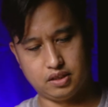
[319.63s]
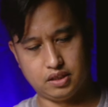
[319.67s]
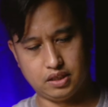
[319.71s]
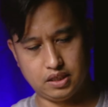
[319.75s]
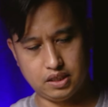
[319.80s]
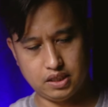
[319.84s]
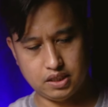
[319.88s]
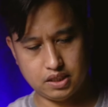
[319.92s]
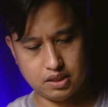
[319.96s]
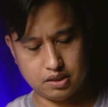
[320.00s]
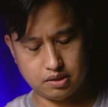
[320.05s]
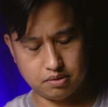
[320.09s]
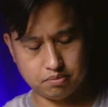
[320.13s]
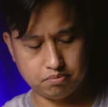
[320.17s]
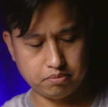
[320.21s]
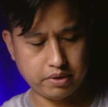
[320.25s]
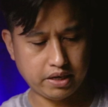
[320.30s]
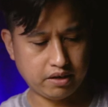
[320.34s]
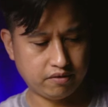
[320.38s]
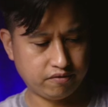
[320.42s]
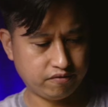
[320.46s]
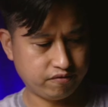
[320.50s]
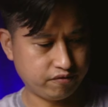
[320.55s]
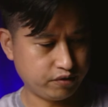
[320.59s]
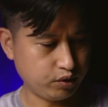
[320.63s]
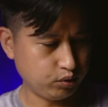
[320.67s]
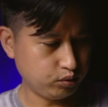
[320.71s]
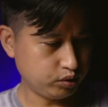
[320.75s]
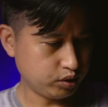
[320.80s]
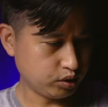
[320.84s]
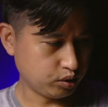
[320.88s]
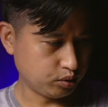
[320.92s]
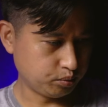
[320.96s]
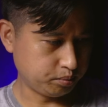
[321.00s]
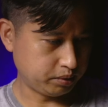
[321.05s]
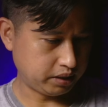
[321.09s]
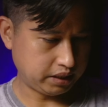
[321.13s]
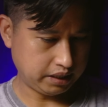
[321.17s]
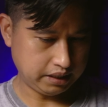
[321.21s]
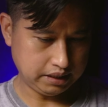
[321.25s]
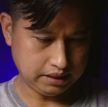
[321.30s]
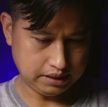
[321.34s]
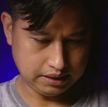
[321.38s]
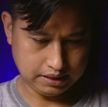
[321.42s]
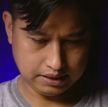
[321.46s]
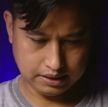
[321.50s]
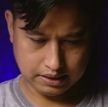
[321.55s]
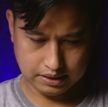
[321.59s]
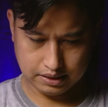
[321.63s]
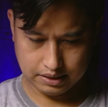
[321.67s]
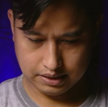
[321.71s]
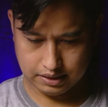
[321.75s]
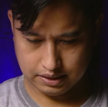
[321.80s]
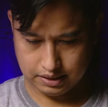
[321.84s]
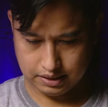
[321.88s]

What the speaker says: this Manfrotto plate.